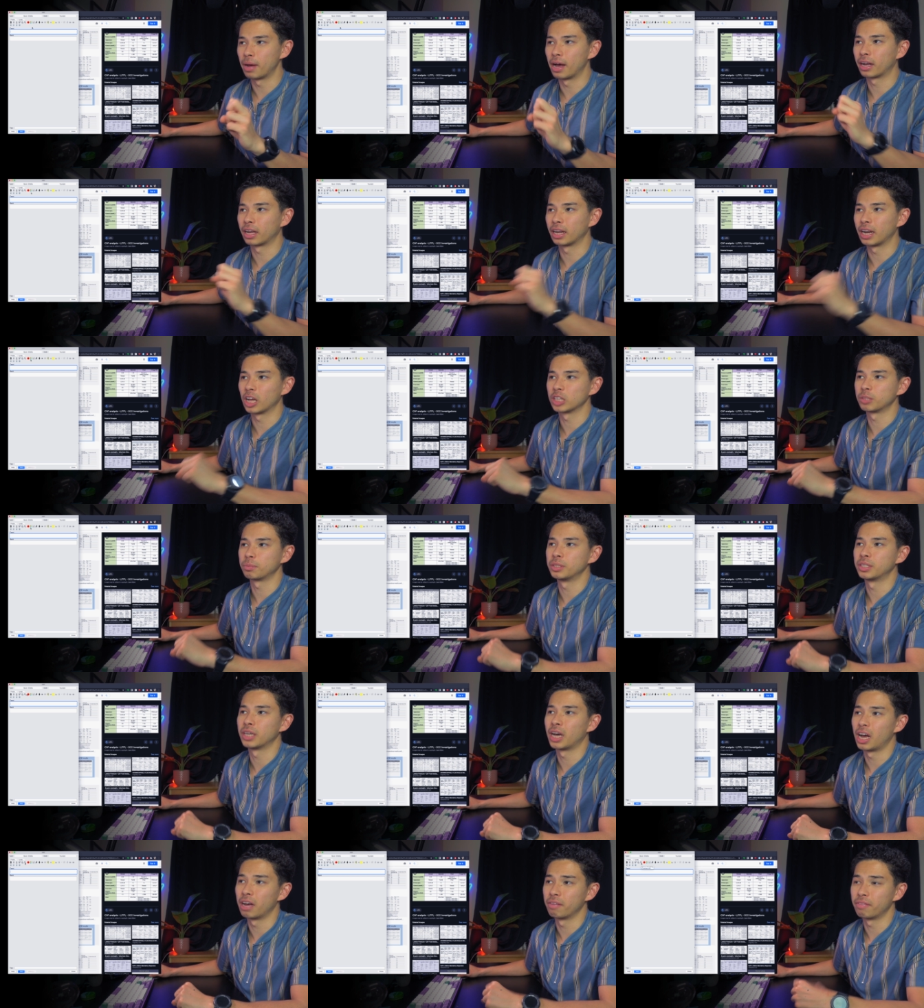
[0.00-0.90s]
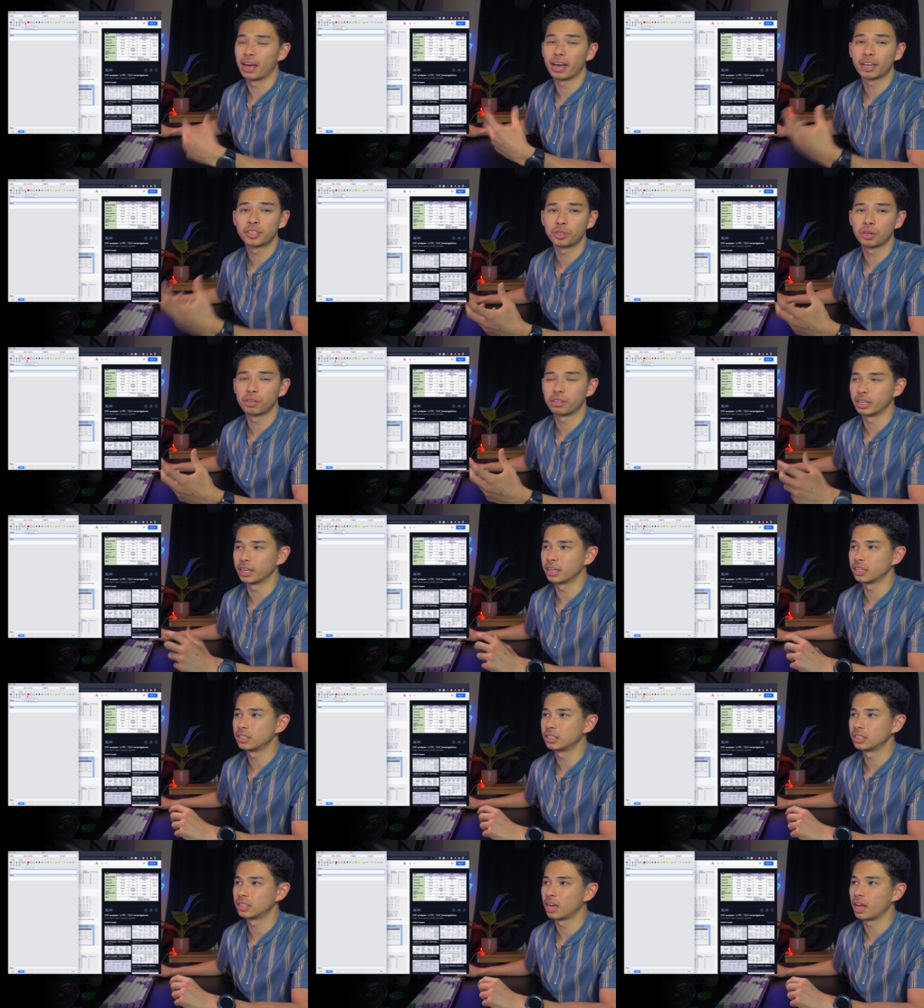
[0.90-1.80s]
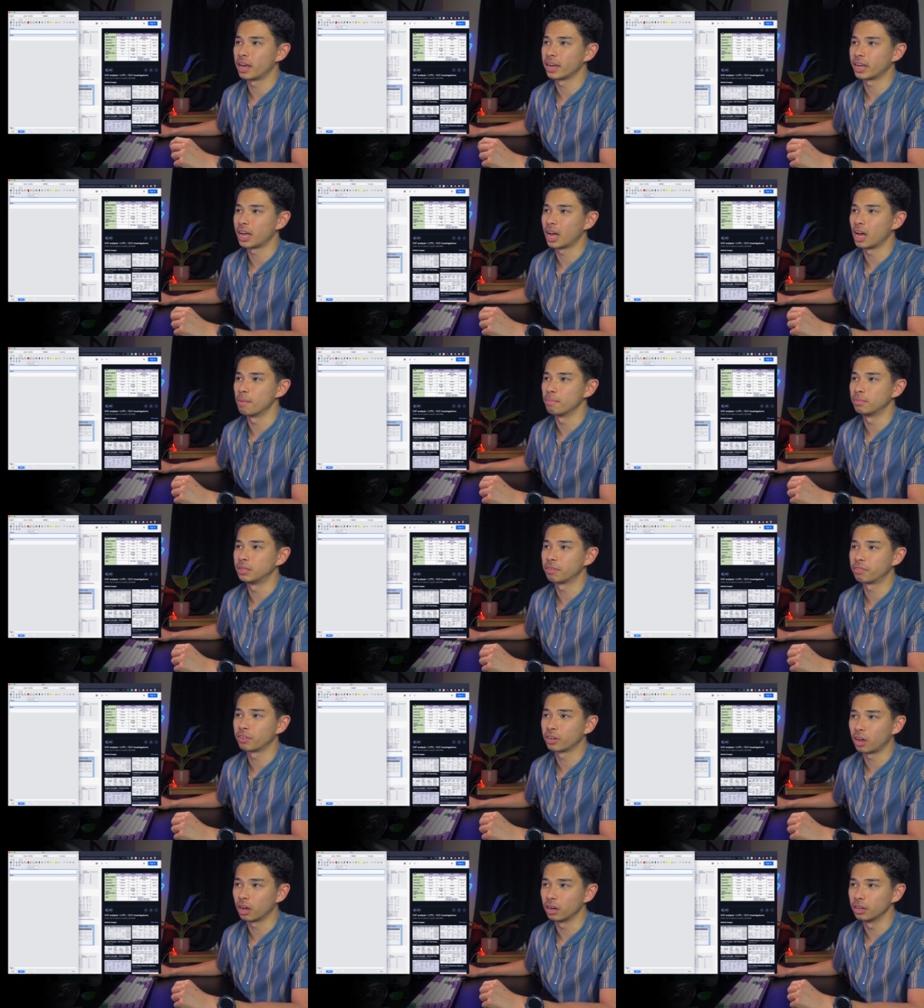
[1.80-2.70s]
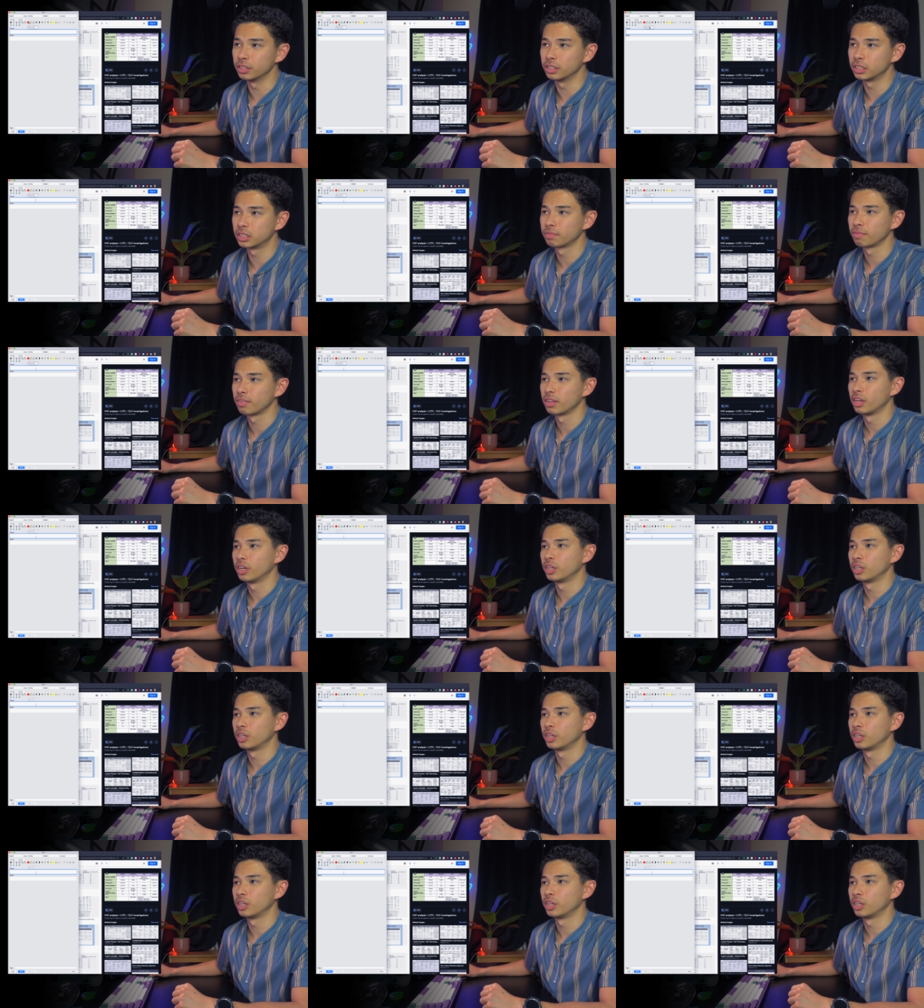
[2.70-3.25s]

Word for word: pack allows me to have extra things like um, different colors.